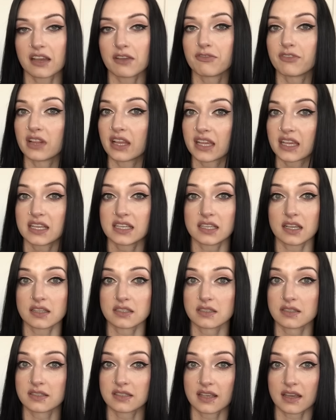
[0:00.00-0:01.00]
I feel like it
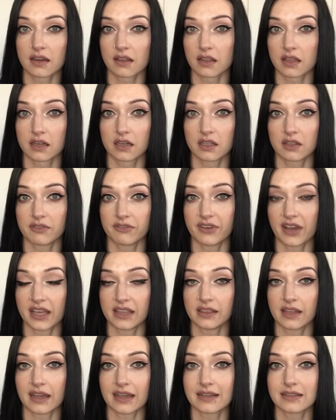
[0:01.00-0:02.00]
doesn't settle into the
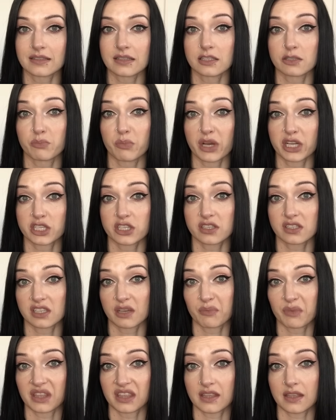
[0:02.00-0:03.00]
fine lines as much as
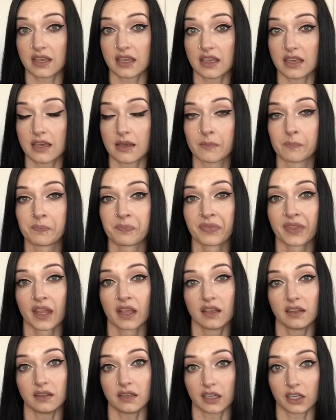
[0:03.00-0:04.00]
some of the
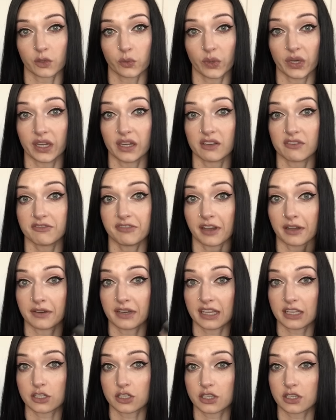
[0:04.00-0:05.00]
liquid
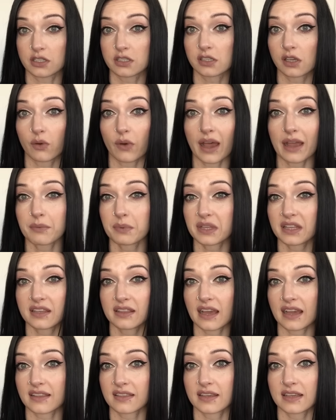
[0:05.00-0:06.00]
foundations. So I really
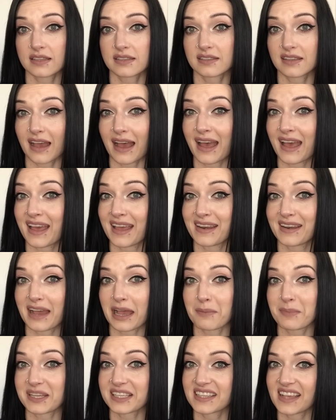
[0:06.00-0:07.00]
like this, and
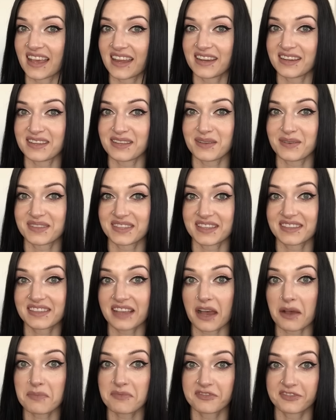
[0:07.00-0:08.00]
I'm excited to use this
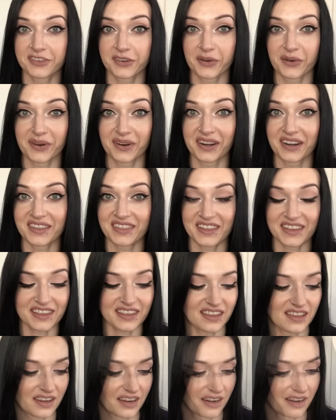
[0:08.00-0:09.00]
up for the
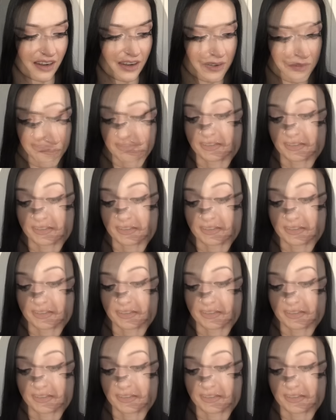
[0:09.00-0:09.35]
year.